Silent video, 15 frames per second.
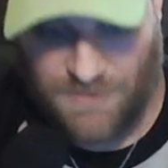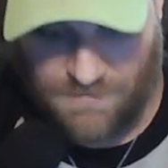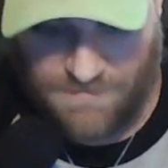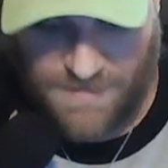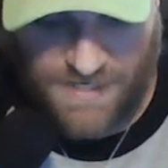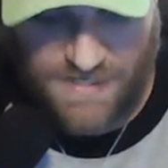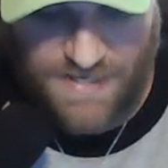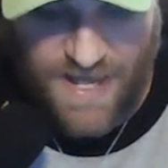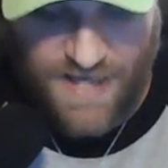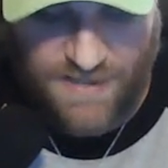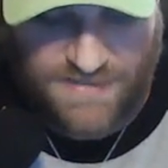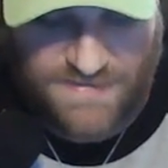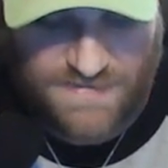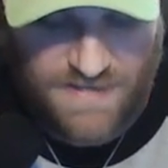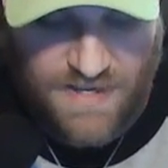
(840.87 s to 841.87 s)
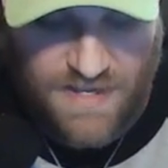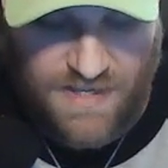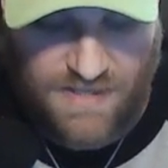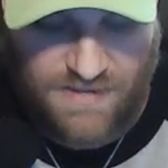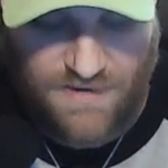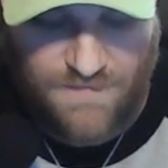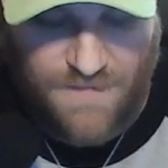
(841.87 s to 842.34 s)
I'm picking Dallas in
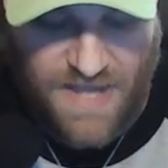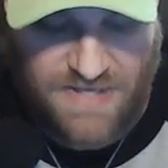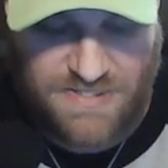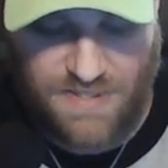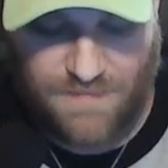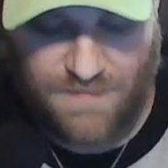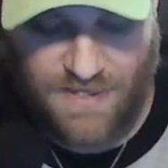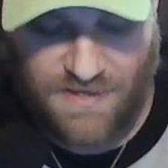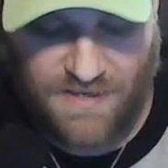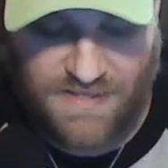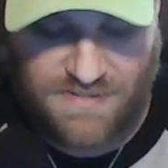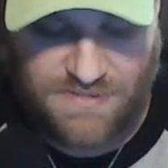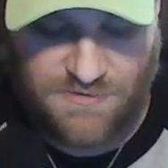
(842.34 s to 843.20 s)
their matchup against New